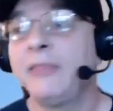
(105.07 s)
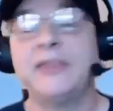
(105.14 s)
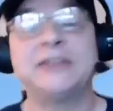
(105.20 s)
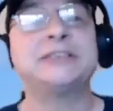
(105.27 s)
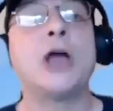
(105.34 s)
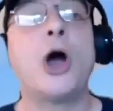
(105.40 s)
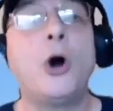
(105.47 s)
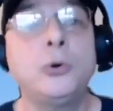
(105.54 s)

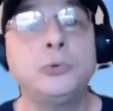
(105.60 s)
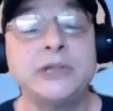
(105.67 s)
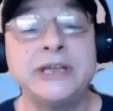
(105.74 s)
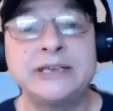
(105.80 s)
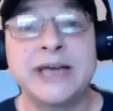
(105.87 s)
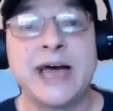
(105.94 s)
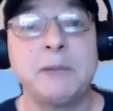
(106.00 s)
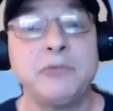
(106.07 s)
It's the
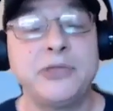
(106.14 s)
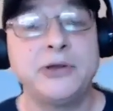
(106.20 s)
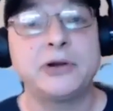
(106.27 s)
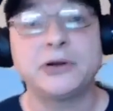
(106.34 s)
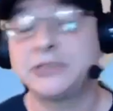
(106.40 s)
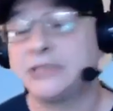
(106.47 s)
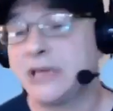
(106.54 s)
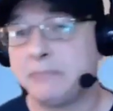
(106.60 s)
only time of the
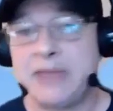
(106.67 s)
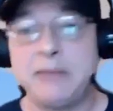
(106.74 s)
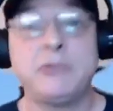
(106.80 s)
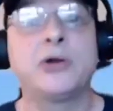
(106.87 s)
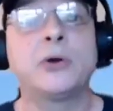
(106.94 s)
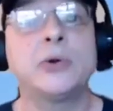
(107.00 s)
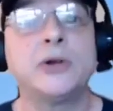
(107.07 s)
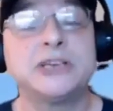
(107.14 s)
year, except
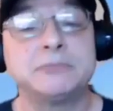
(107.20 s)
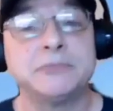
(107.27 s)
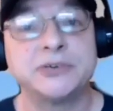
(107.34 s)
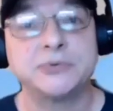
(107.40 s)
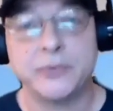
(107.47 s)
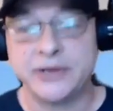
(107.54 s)
maybe Christmas,